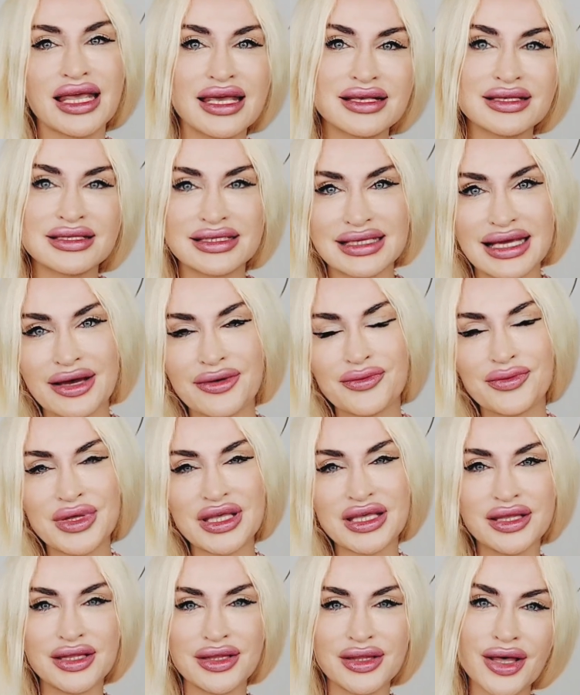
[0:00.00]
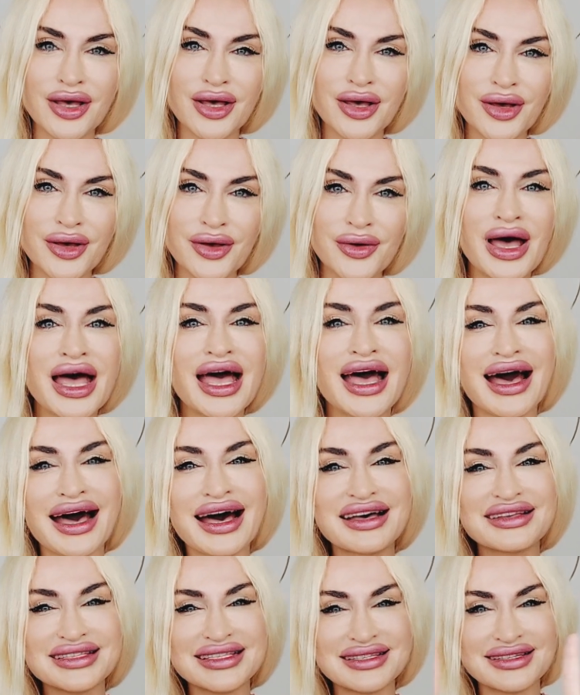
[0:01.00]
is down below.
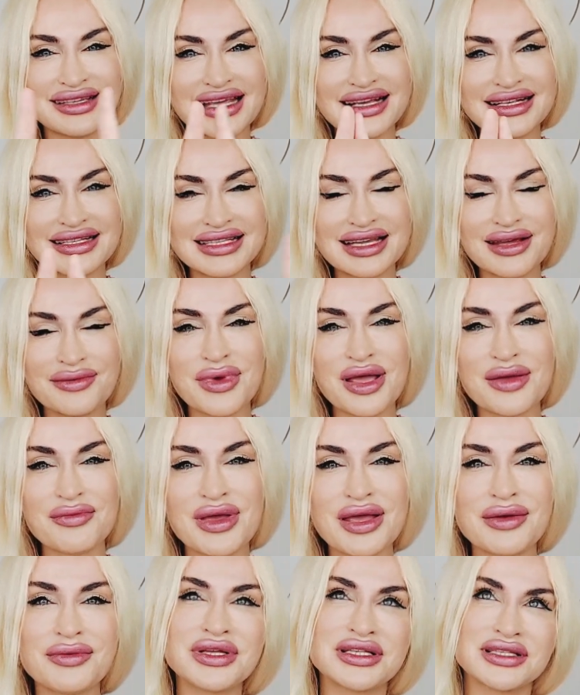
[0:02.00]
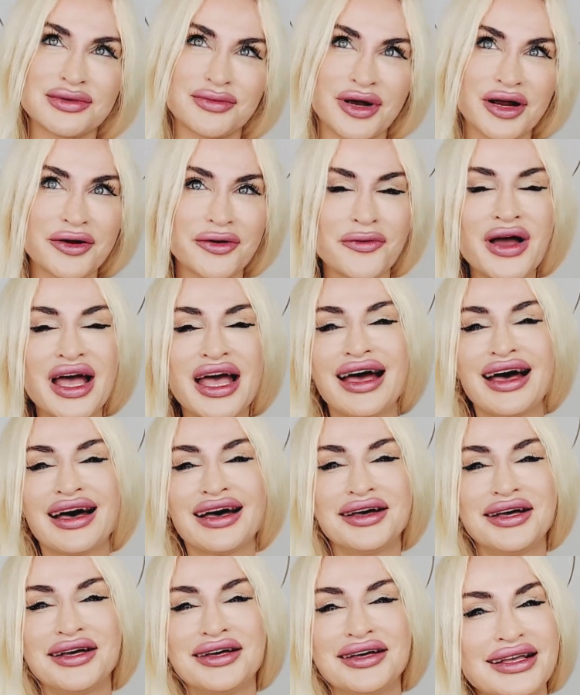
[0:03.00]
I'll see you next time, my baby, tomorrow.
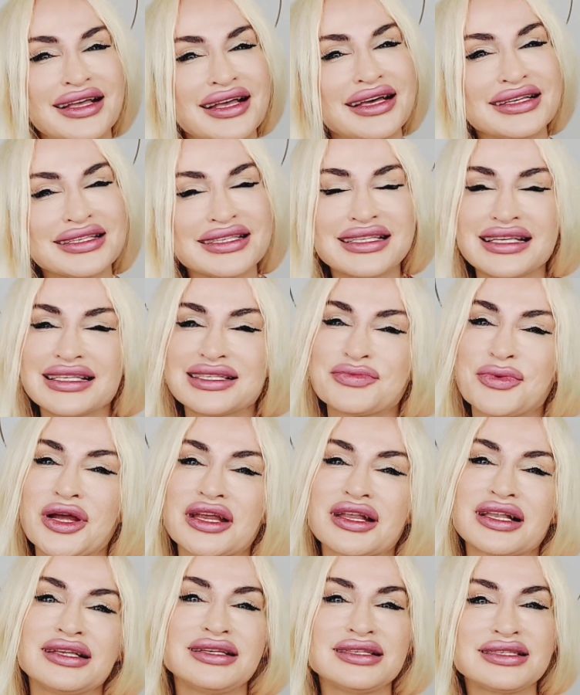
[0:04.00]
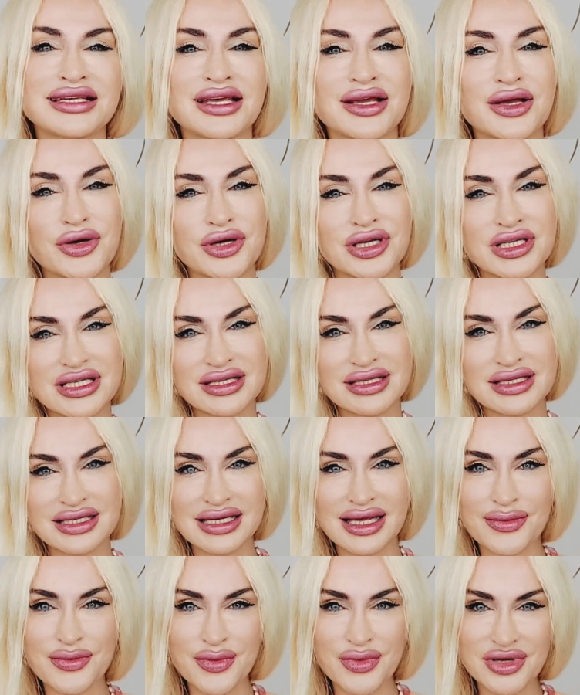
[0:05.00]
Stay sparkly, stay gorgeous,
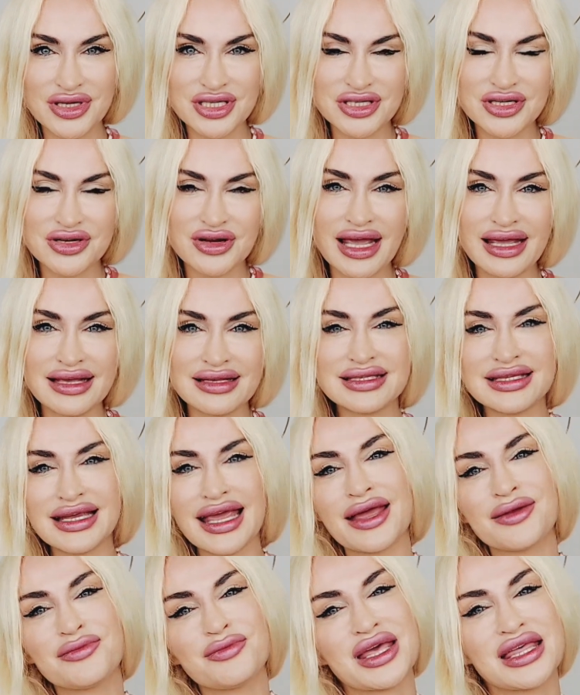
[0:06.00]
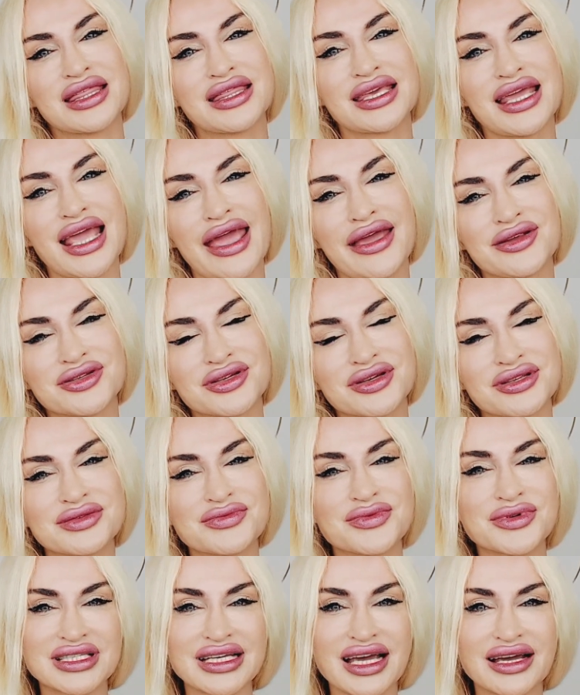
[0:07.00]
stay moisturized, and may the angels
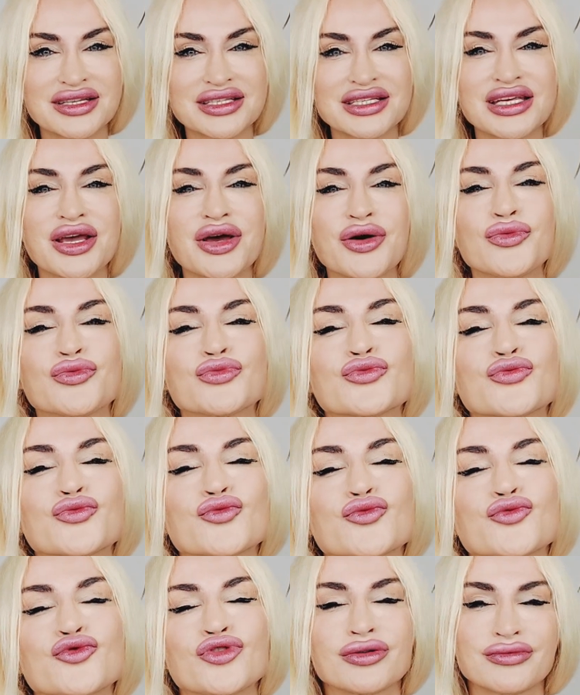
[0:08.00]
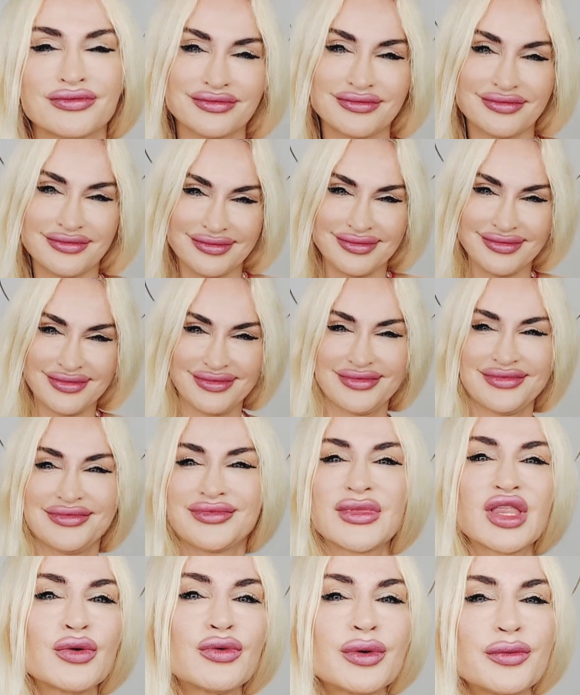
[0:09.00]
protect you.
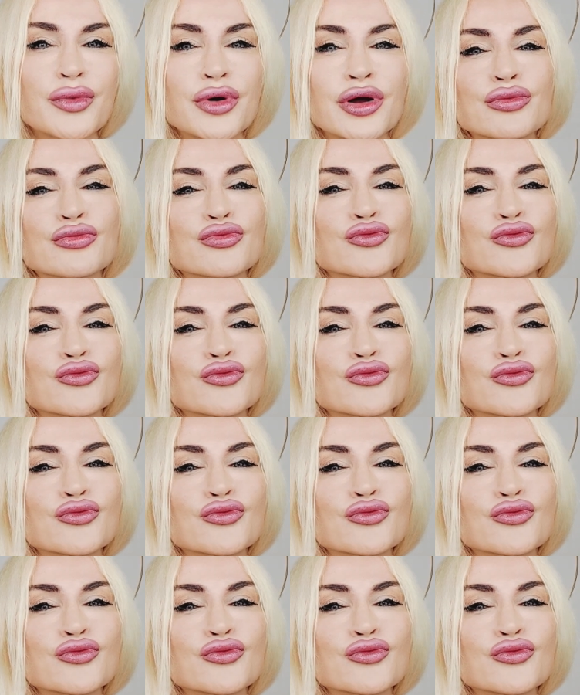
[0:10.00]
One more.